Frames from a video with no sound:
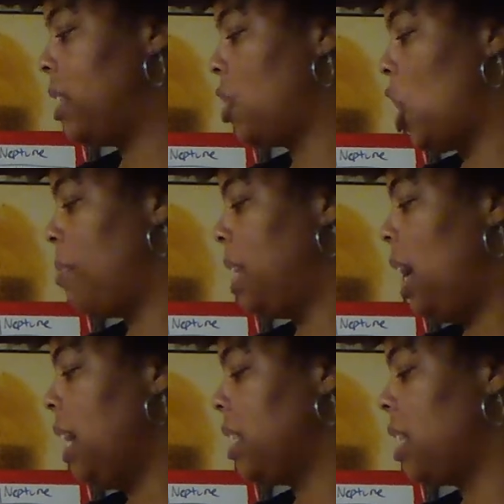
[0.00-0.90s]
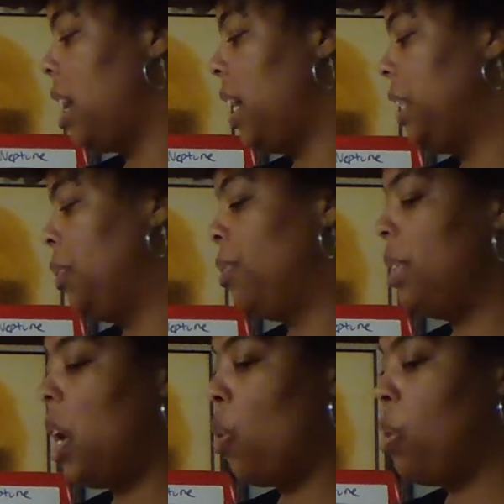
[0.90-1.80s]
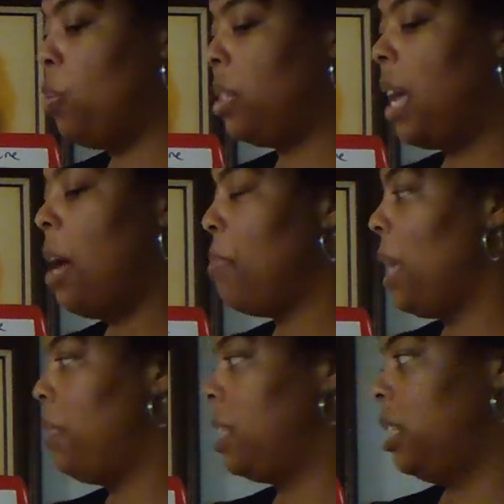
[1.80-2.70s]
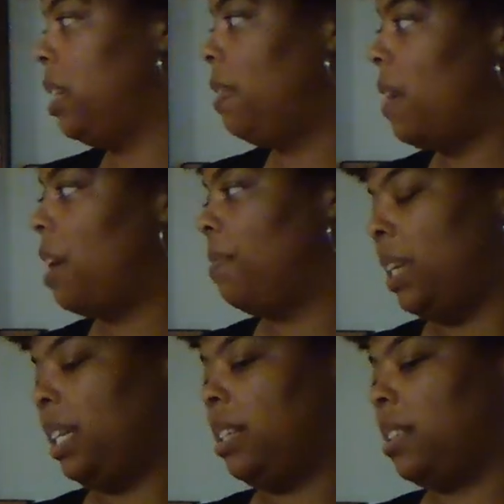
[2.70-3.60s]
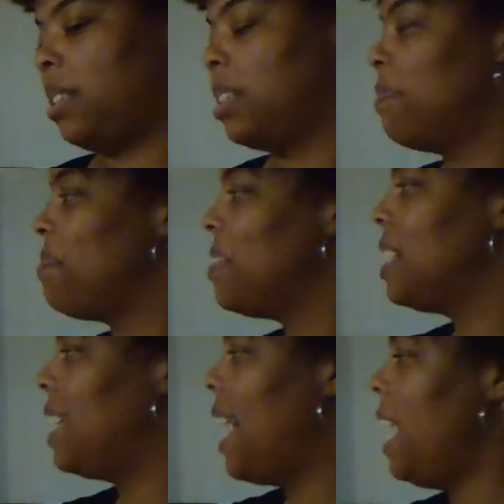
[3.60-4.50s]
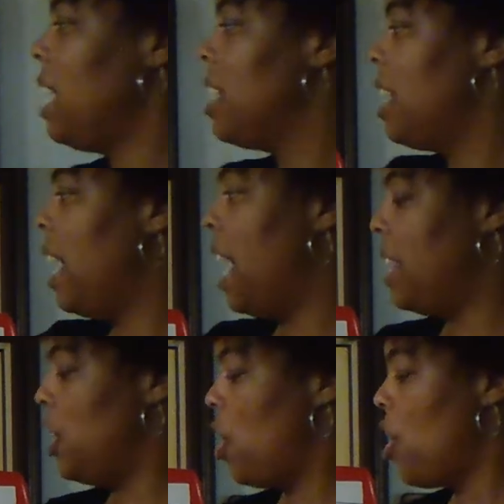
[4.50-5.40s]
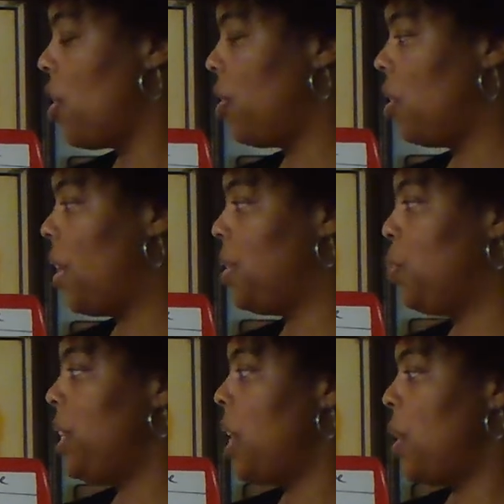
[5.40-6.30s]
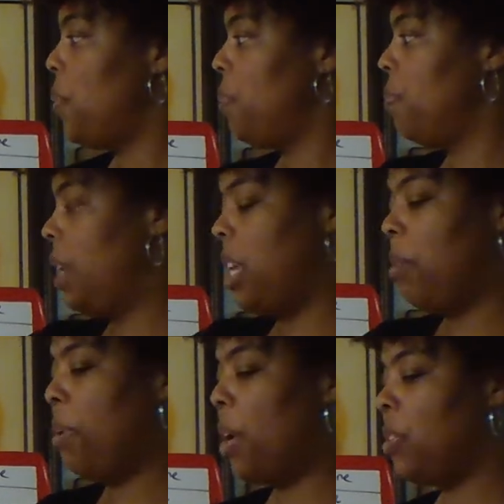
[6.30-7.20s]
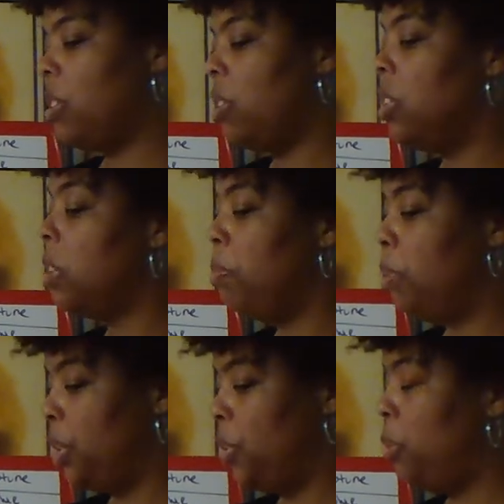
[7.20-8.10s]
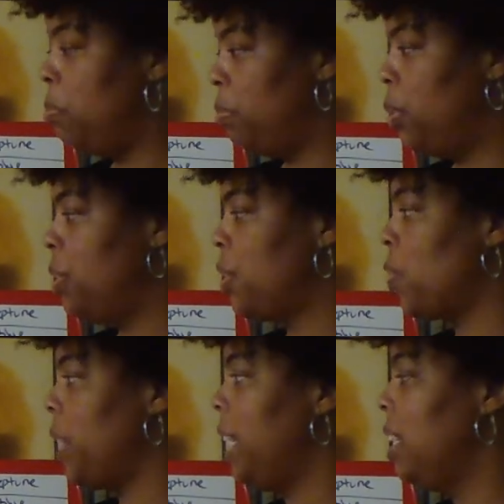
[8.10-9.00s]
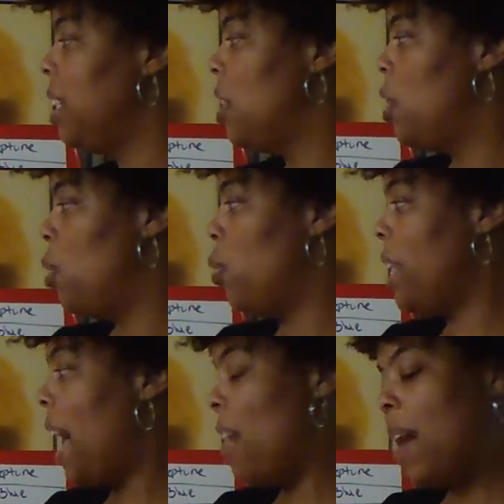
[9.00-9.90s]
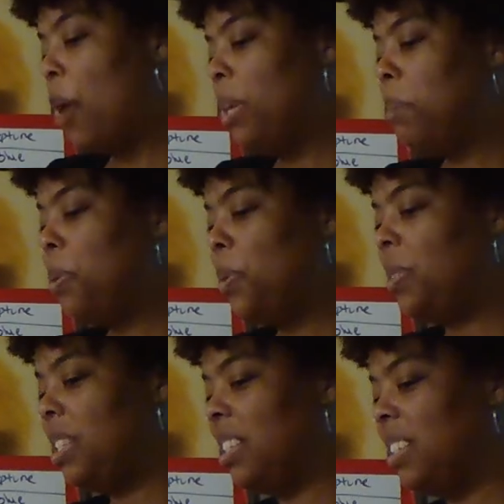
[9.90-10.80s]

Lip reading: is carbon dioxide, no, we will not be able to live on Venus. Okay? And then Earth, as we know, it appears to look blue, bluish green. We have how many moons?